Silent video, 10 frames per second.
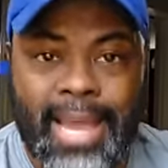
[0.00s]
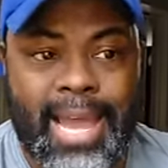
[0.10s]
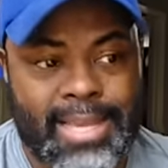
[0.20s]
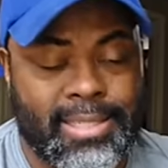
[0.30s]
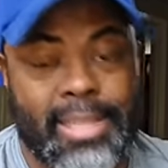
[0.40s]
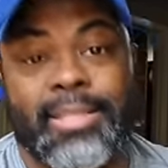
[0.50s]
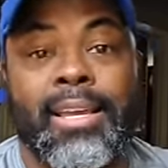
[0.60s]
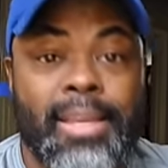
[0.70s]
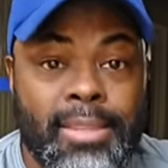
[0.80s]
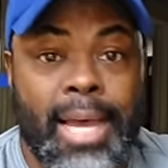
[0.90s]
assets.
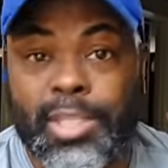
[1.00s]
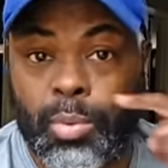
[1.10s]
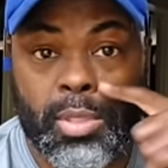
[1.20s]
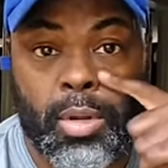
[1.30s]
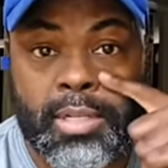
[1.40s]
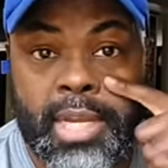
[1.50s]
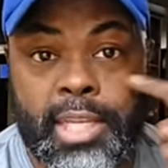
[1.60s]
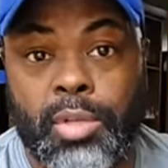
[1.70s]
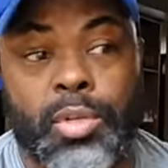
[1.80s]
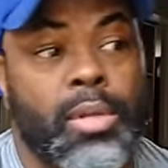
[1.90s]
That's what's going to take
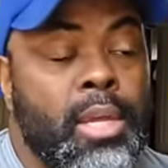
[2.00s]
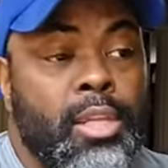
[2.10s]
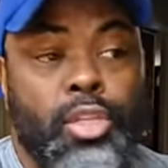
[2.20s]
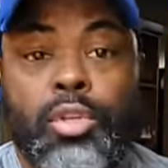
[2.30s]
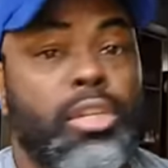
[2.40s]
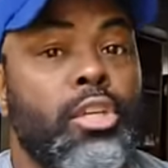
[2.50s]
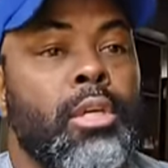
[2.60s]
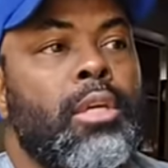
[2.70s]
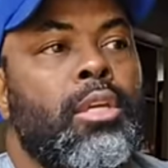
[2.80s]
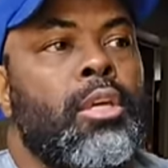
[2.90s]
you to you.
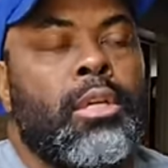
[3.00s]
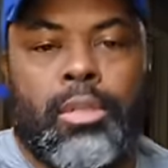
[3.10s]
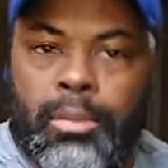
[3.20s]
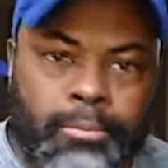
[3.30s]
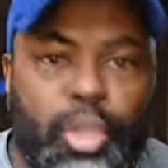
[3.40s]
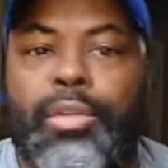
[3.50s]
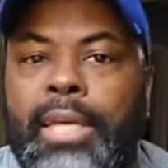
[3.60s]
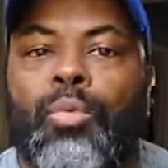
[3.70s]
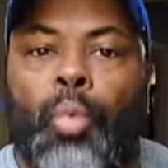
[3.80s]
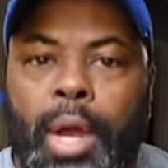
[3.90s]
You
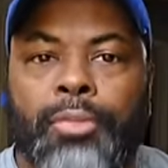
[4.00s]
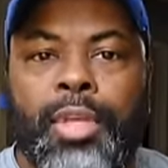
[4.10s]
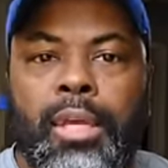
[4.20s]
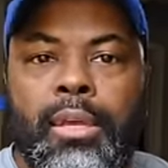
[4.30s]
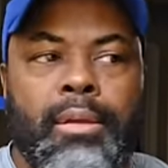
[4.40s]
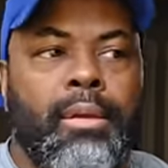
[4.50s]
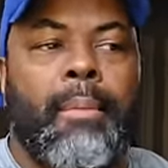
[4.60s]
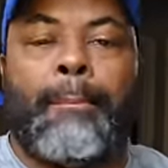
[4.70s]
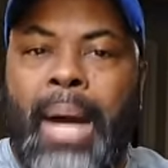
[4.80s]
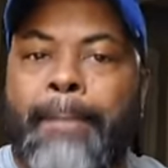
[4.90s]
get wealthy
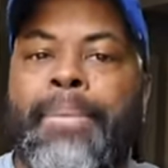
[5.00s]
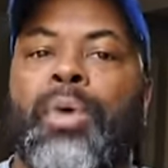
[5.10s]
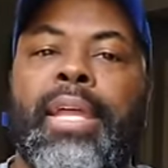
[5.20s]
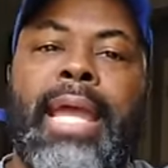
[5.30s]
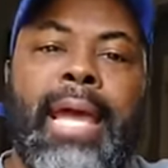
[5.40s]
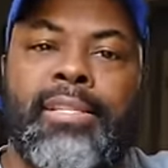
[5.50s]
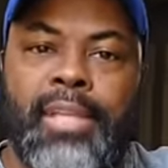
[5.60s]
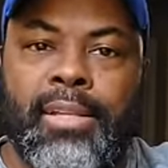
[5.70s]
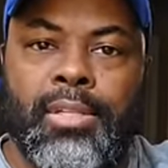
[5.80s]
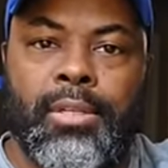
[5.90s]
by building
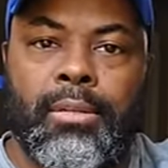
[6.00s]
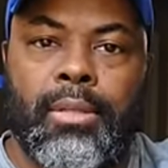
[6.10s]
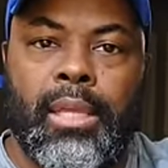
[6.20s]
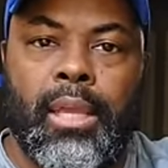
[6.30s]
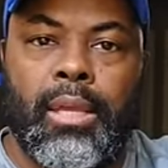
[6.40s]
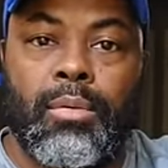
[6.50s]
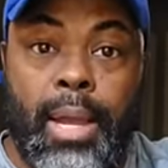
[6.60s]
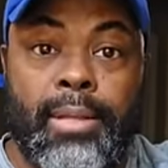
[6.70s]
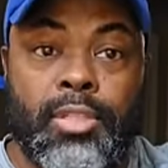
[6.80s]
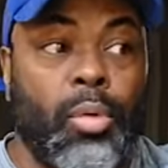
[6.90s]
assets,
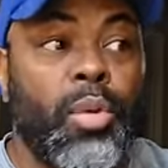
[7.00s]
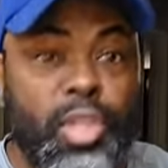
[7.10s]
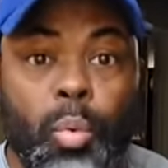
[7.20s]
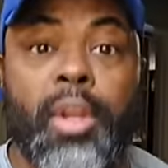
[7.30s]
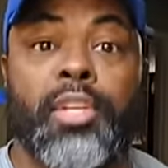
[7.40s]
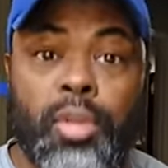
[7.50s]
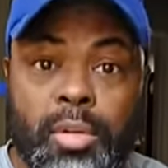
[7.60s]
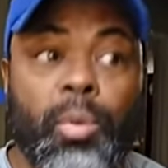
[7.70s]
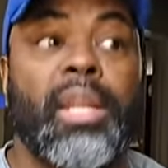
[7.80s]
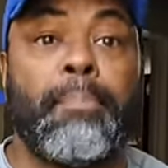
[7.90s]
right? So when you want to start
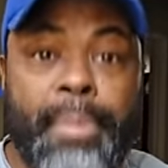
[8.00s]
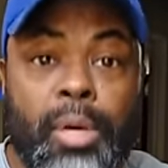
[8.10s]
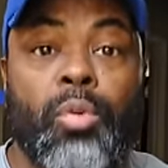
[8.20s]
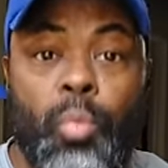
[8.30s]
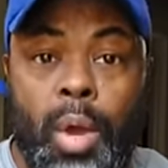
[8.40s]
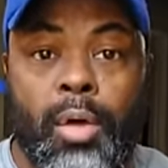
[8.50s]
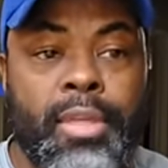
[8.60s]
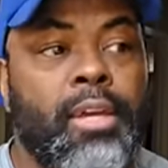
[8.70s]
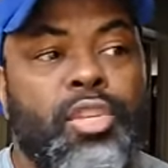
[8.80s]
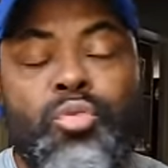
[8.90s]
to really build
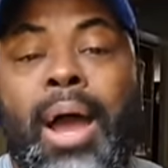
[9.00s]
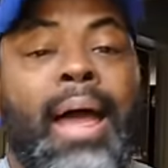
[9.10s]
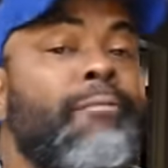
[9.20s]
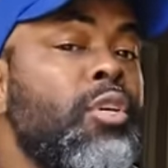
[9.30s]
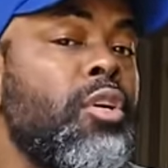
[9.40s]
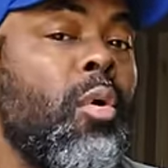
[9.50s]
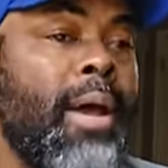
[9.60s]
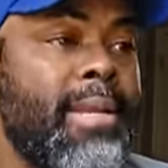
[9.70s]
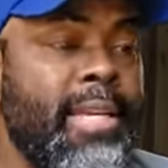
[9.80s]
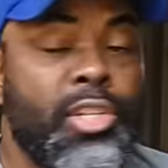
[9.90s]
wealth, you have to go
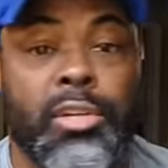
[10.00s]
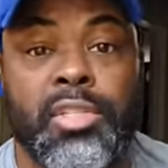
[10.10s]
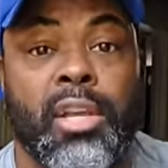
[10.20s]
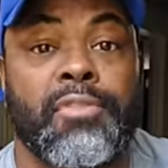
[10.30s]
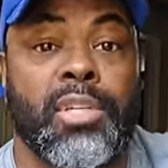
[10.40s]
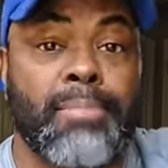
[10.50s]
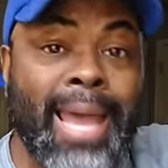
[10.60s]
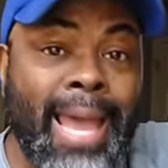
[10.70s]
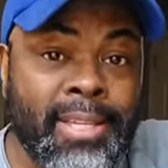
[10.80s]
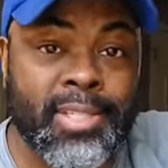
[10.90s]
out and get yourself some
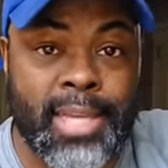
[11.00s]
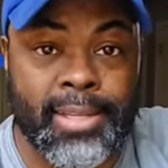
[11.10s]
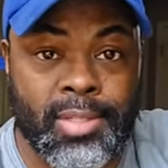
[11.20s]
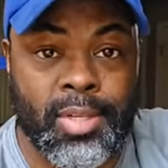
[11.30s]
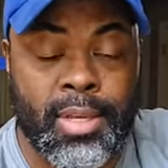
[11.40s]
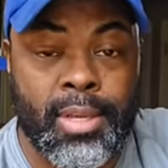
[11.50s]
assets